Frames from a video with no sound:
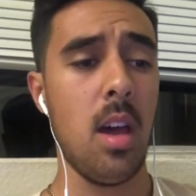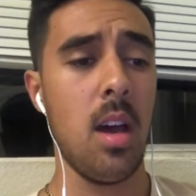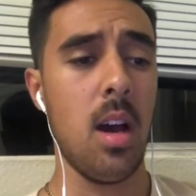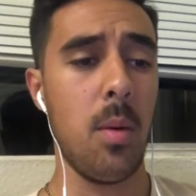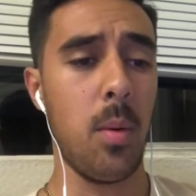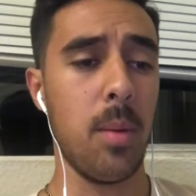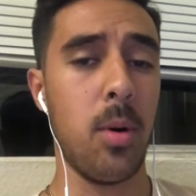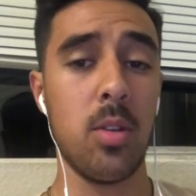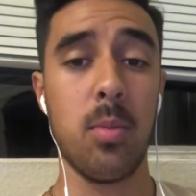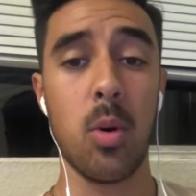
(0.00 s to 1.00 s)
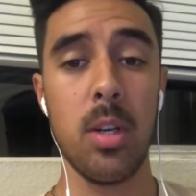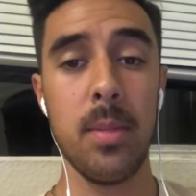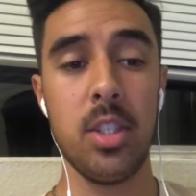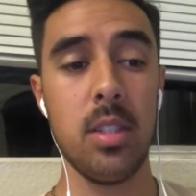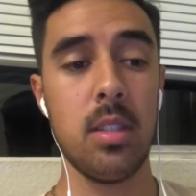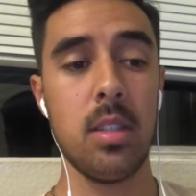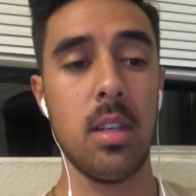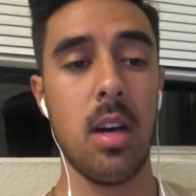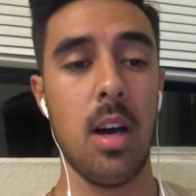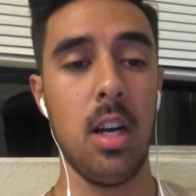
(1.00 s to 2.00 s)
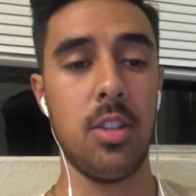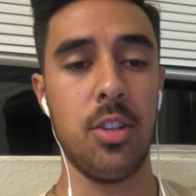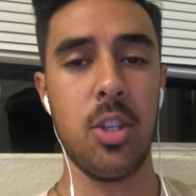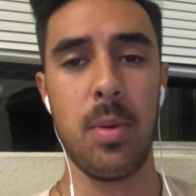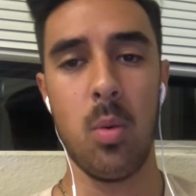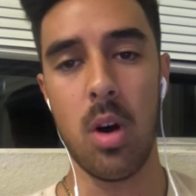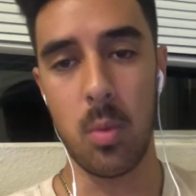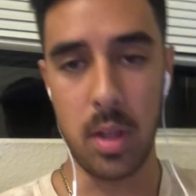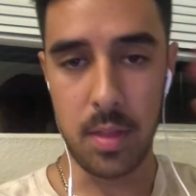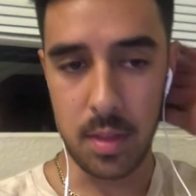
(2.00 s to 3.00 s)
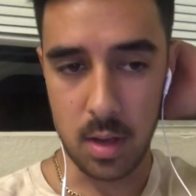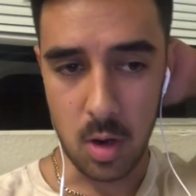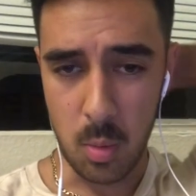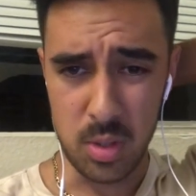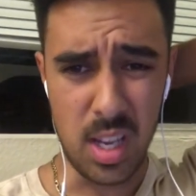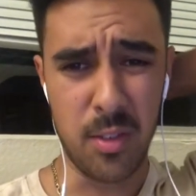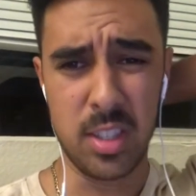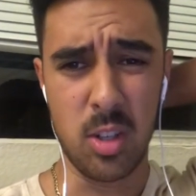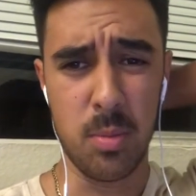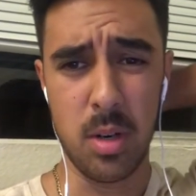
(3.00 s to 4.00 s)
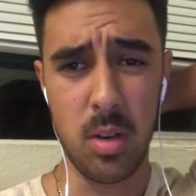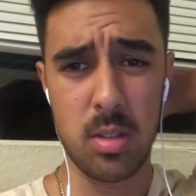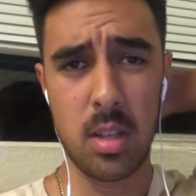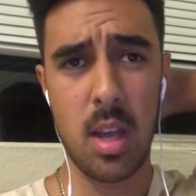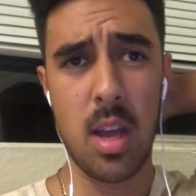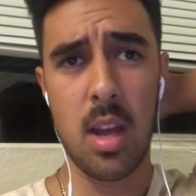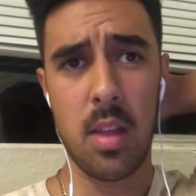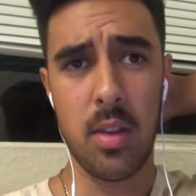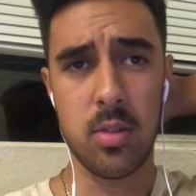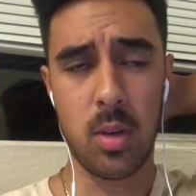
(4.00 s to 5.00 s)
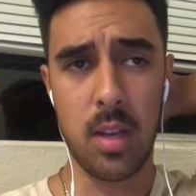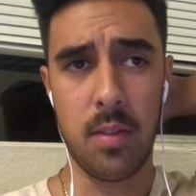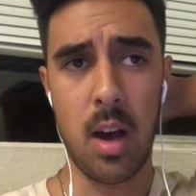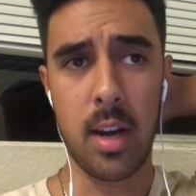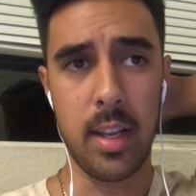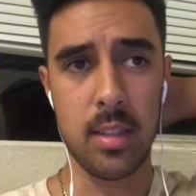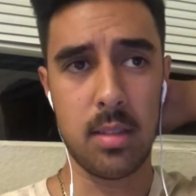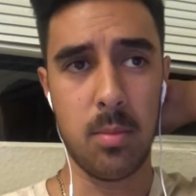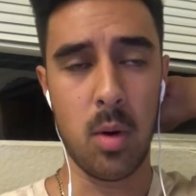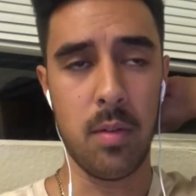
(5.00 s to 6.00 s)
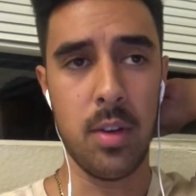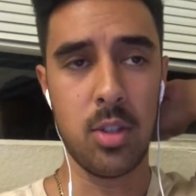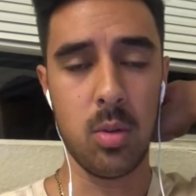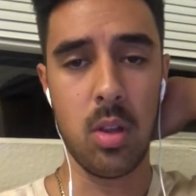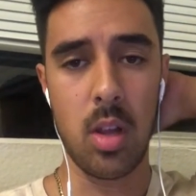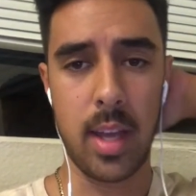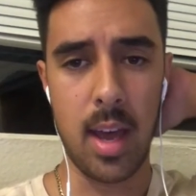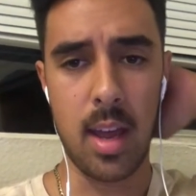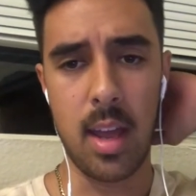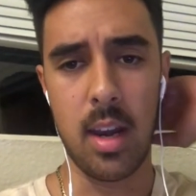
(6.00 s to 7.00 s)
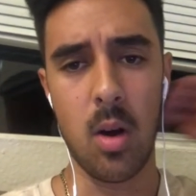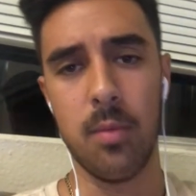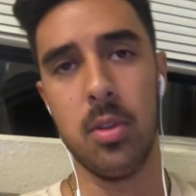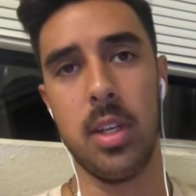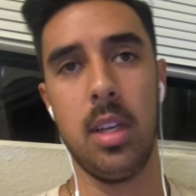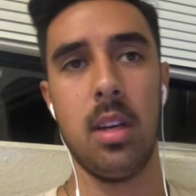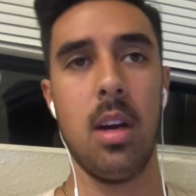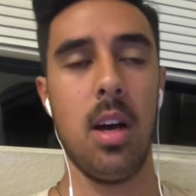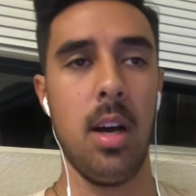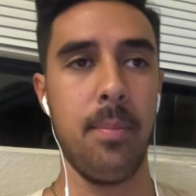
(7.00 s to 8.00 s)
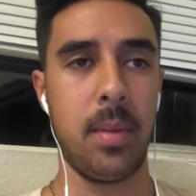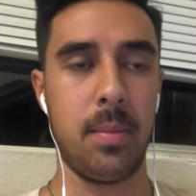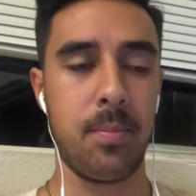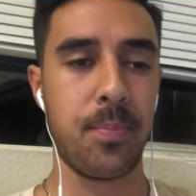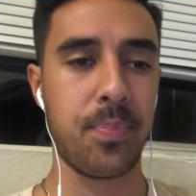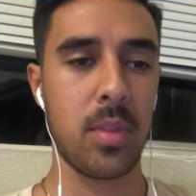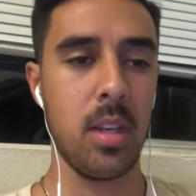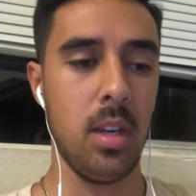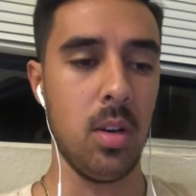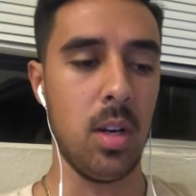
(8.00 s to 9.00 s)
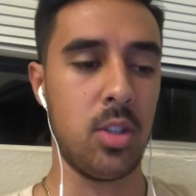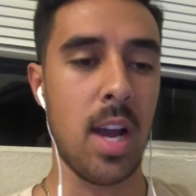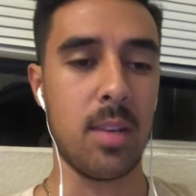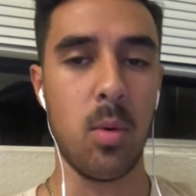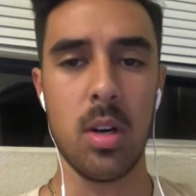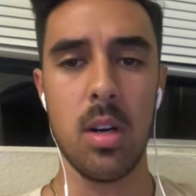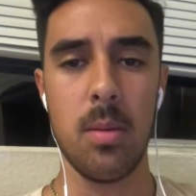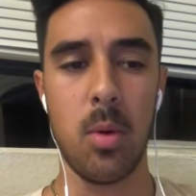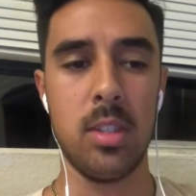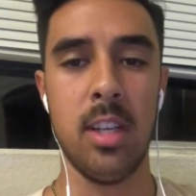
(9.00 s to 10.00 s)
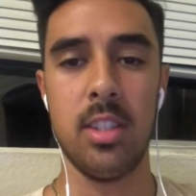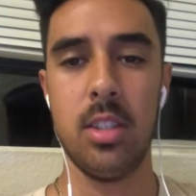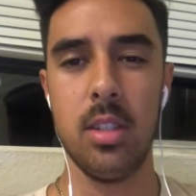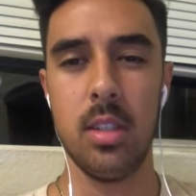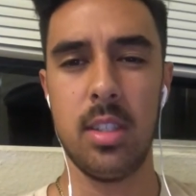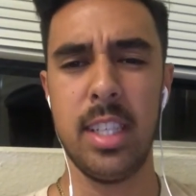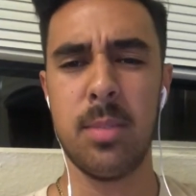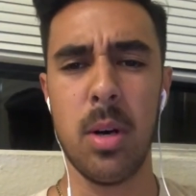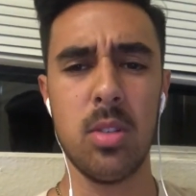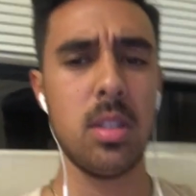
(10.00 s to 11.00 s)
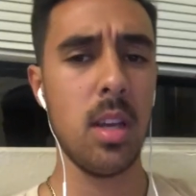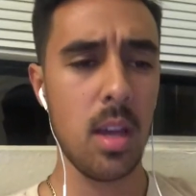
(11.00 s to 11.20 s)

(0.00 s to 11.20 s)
We want to post more images. There should be one with almost every single post. This will give the audience more visual to look at and hopefully attract more attention to each post.